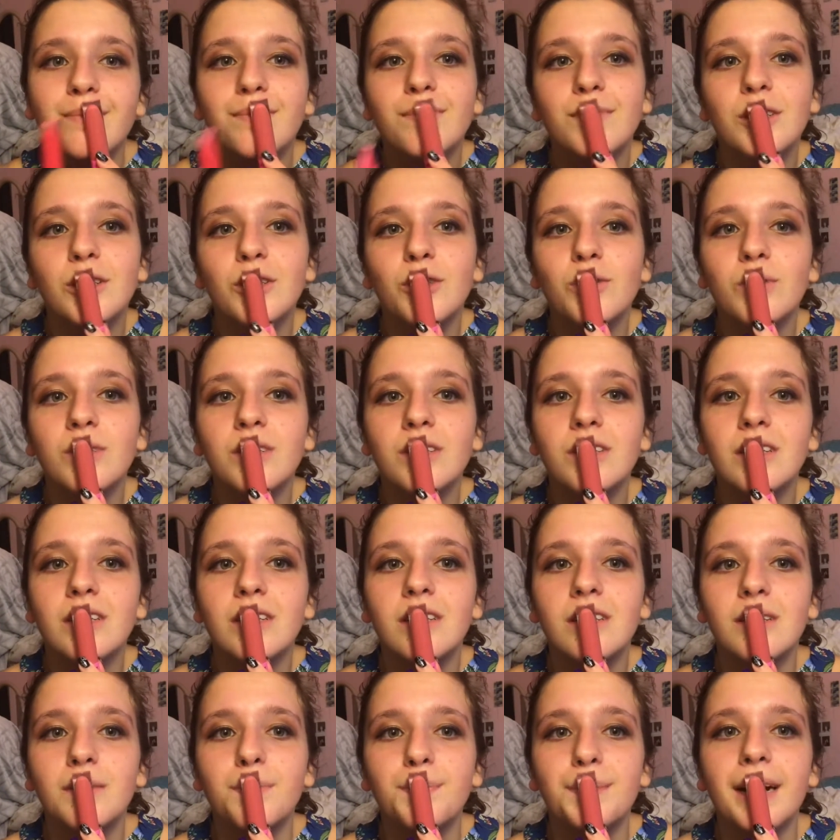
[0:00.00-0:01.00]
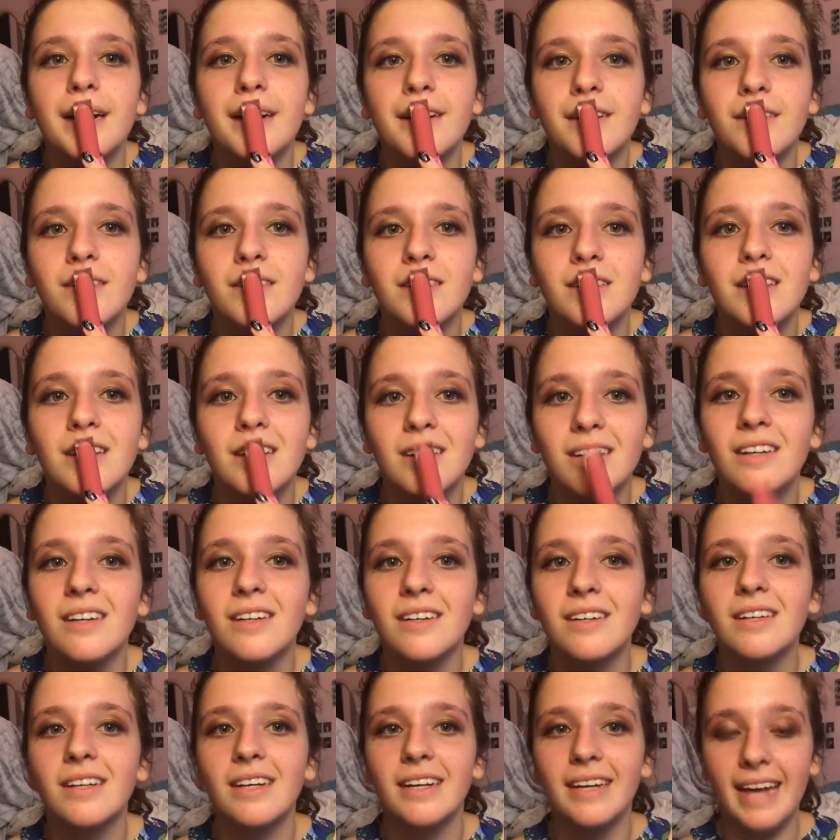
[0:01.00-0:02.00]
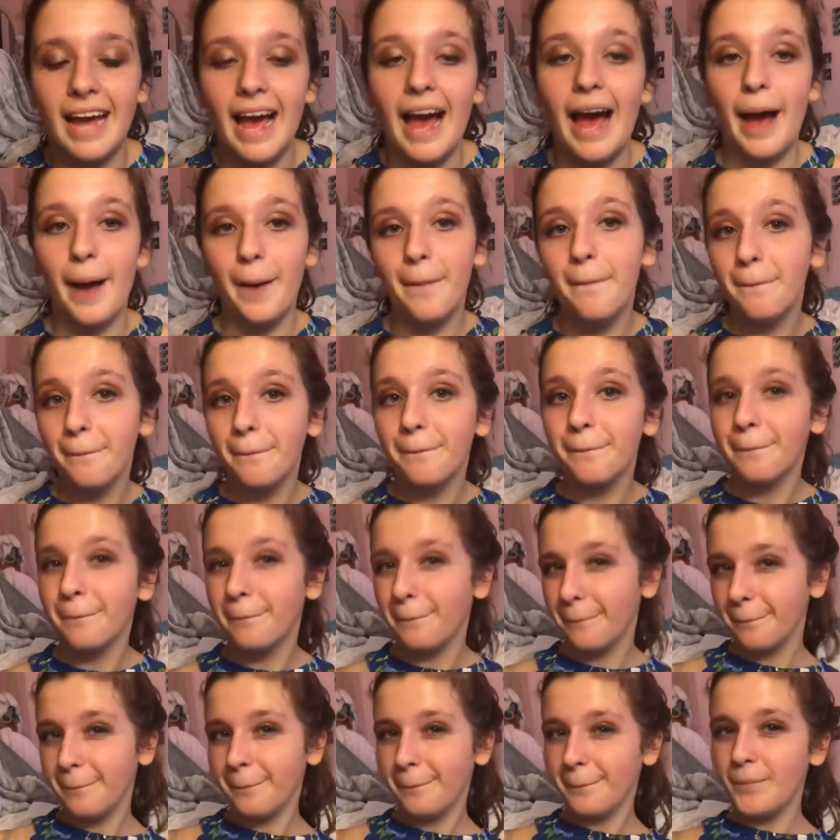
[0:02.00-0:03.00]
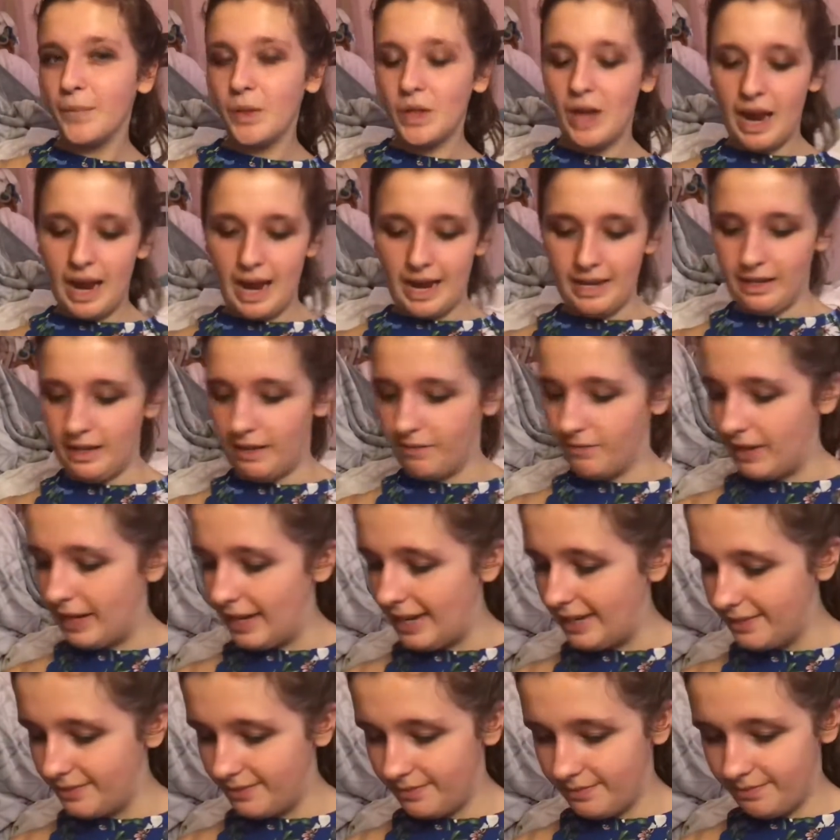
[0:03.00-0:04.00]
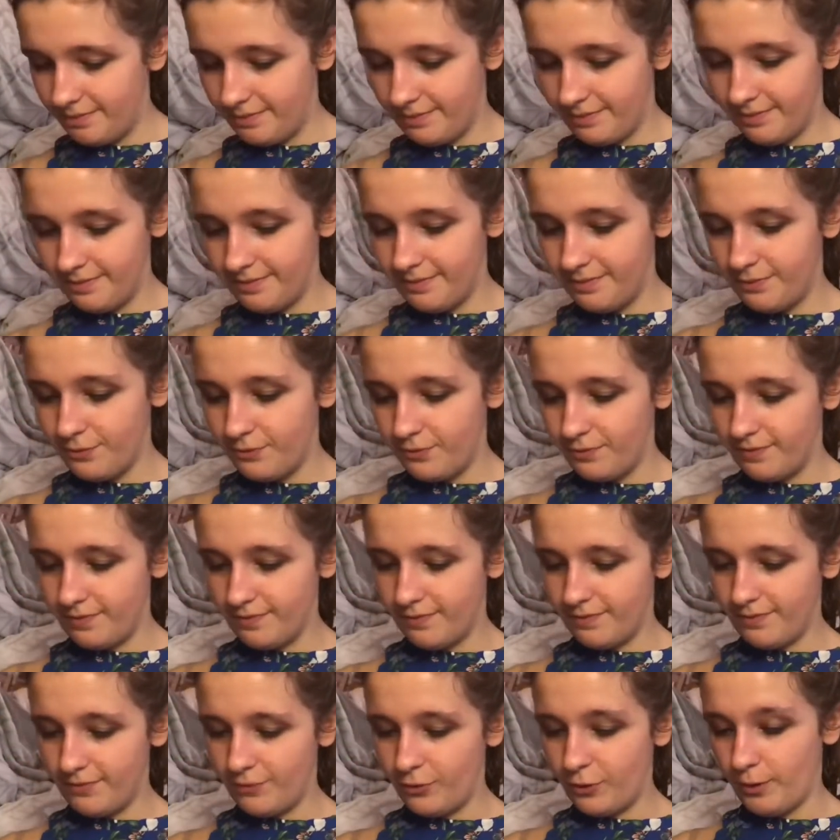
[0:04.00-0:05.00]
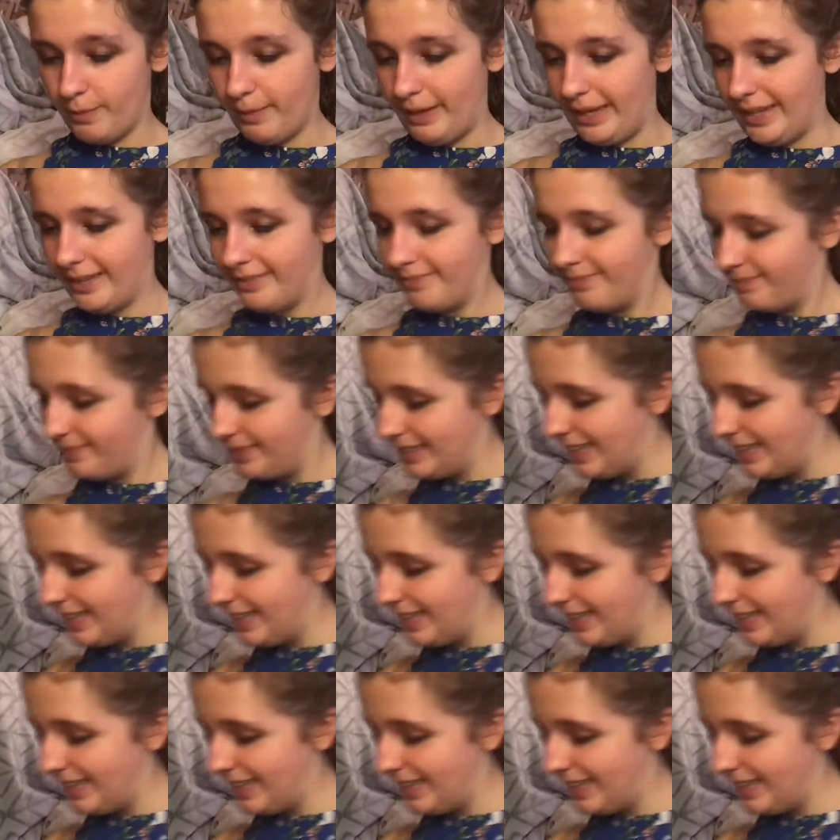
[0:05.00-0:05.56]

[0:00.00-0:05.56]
This one's gonna look better with the look. Yeah, I love that. For me.